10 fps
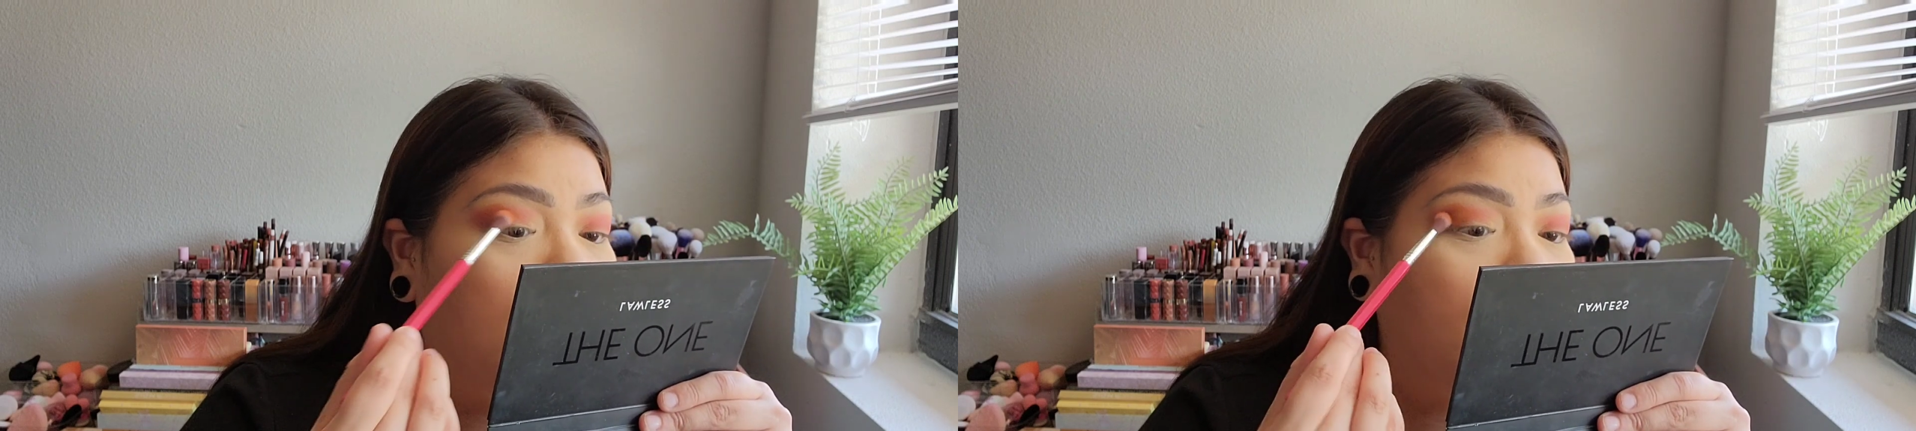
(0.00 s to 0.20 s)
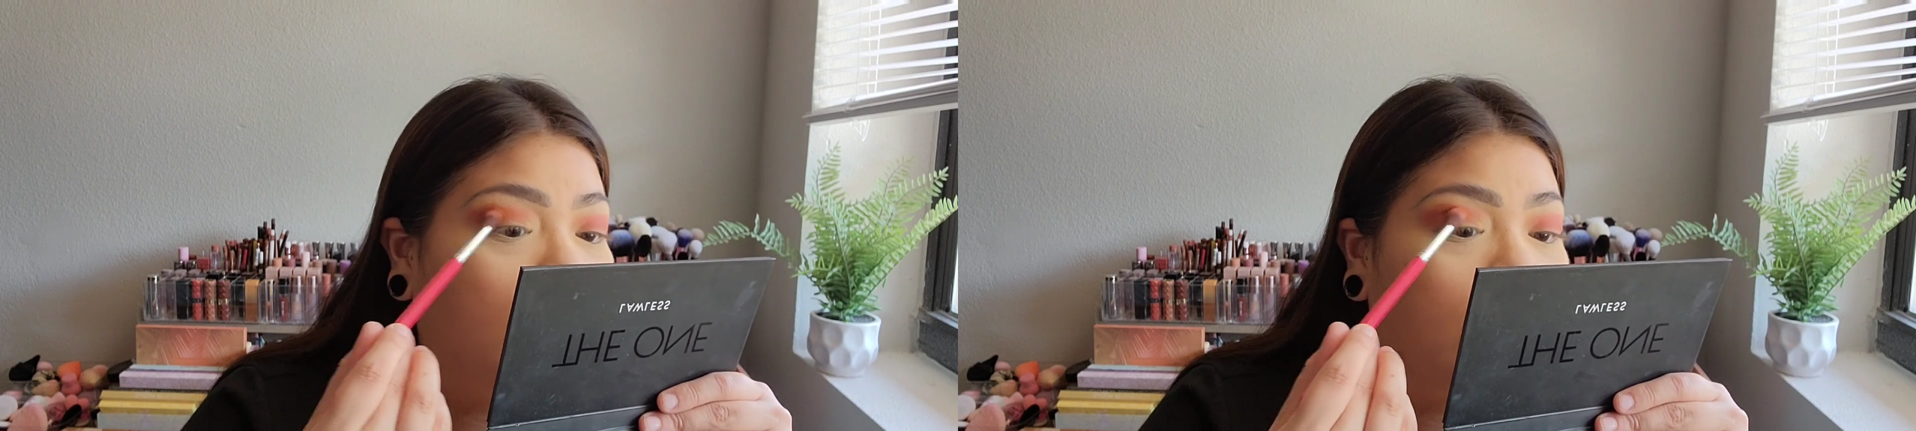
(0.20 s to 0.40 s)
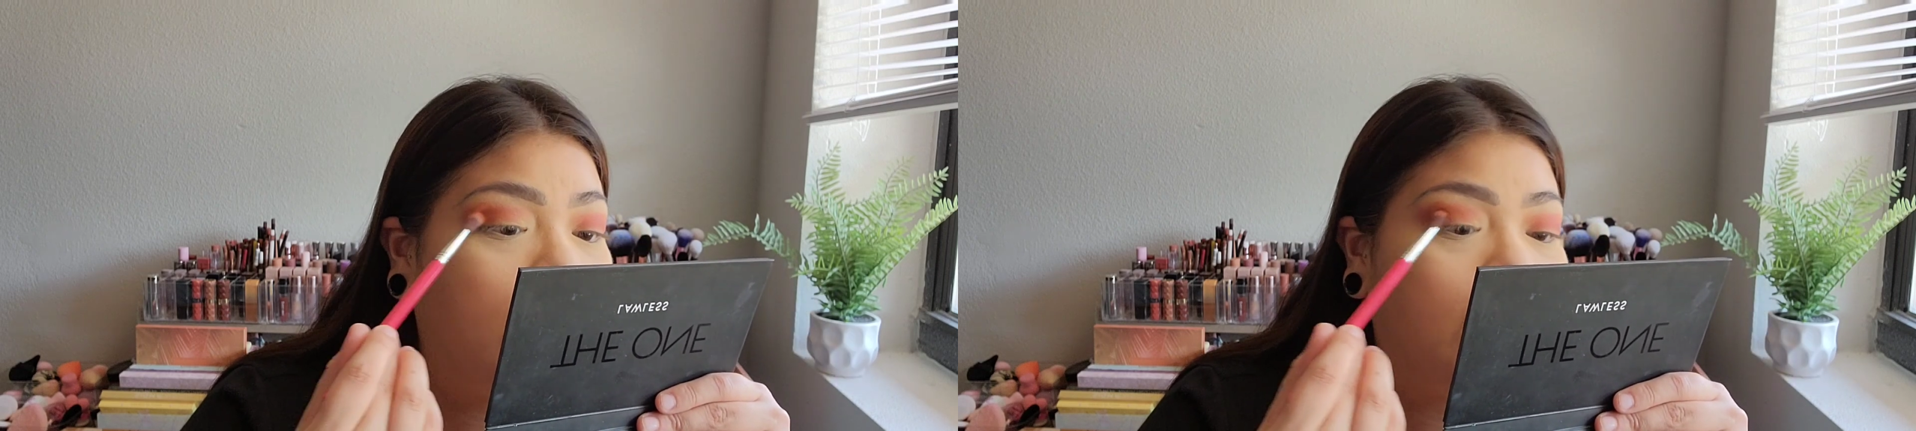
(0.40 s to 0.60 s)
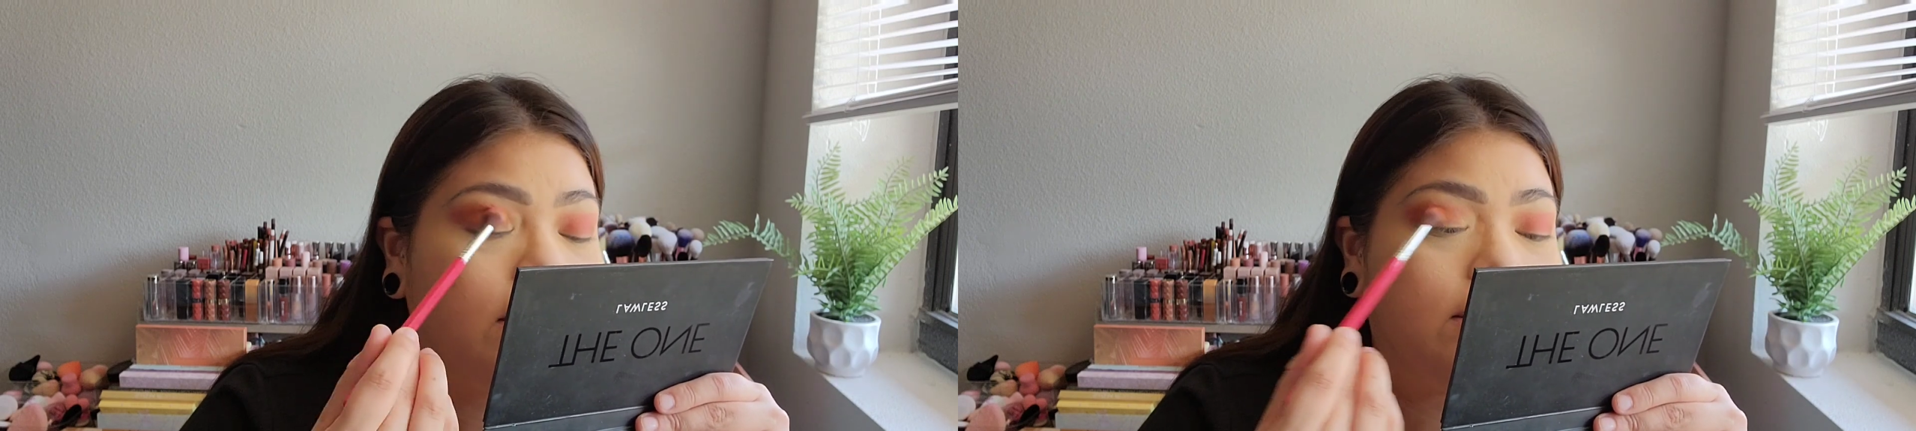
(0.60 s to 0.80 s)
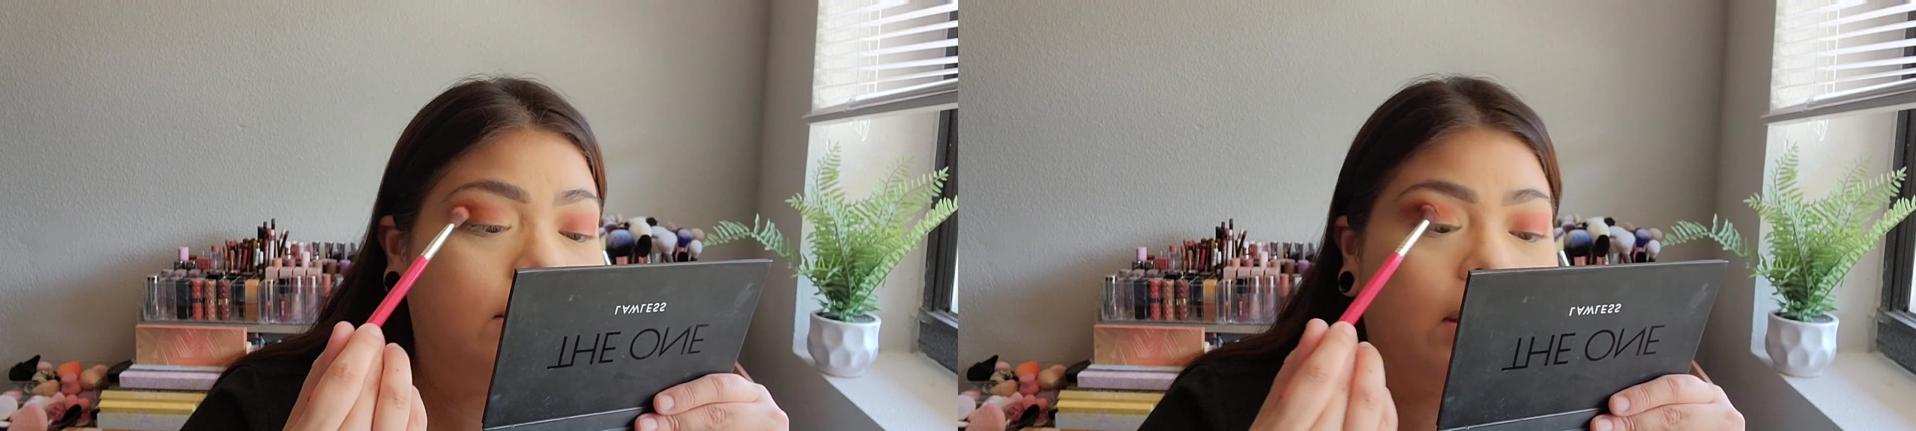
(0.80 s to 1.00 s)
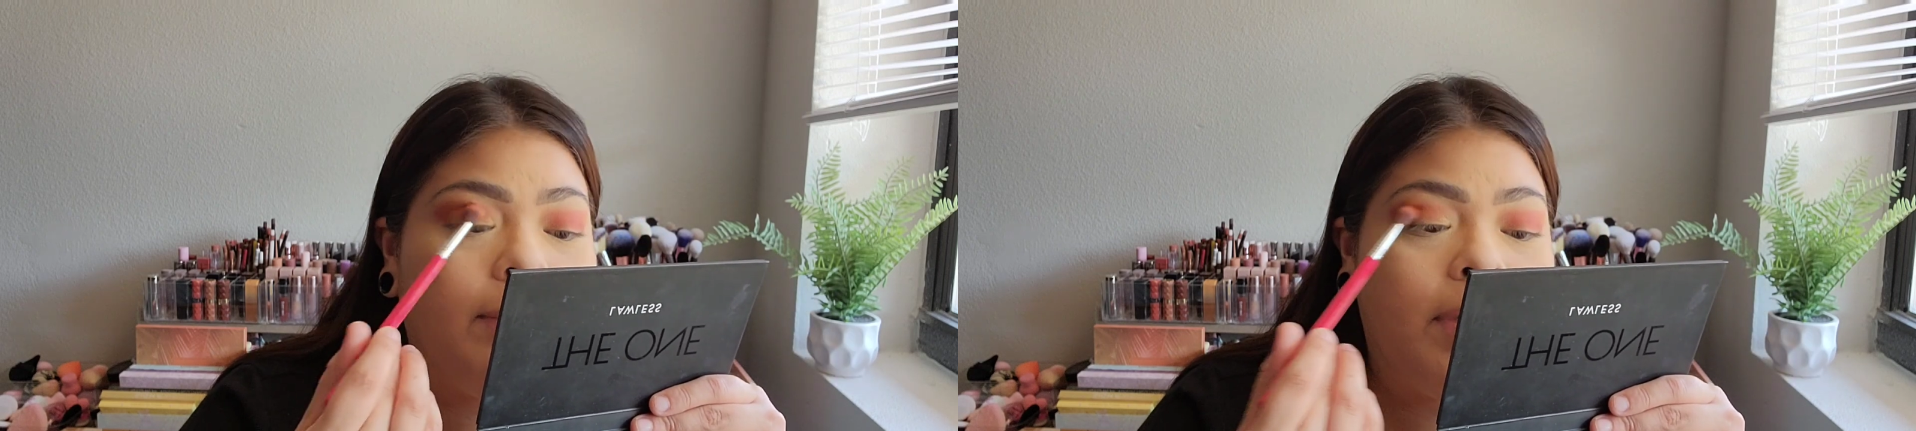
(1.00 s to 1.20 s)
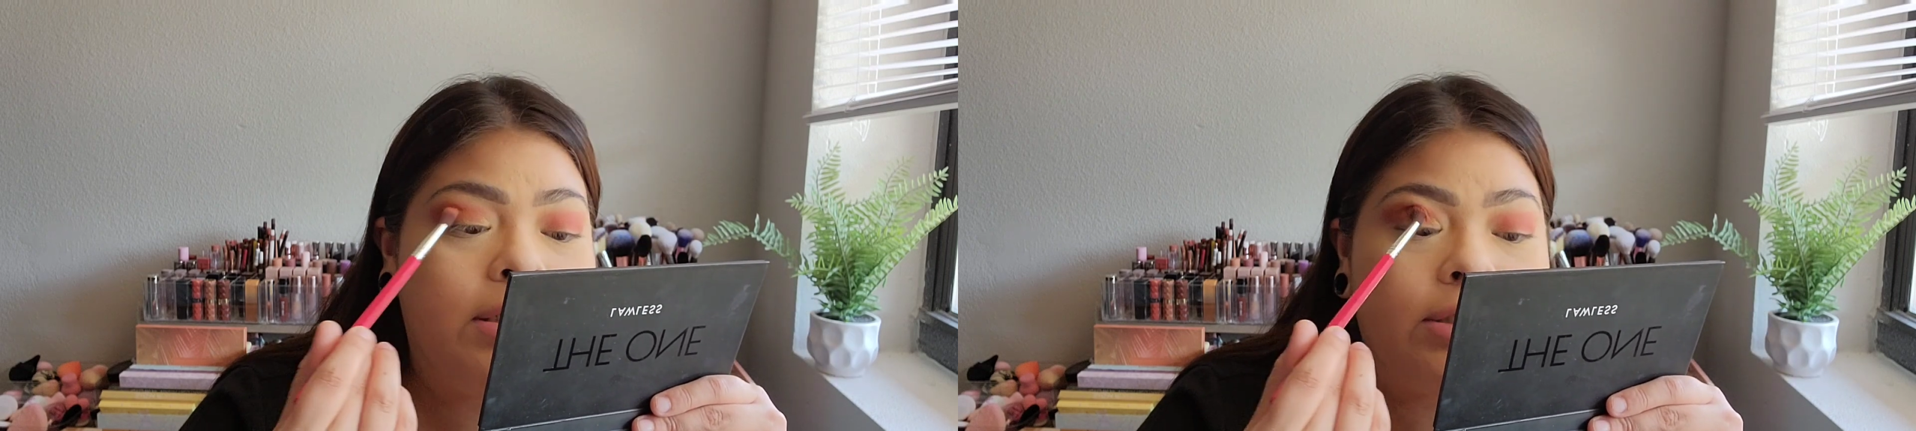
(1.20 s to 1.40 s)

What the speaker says: oh yeah, I think this is gonna be the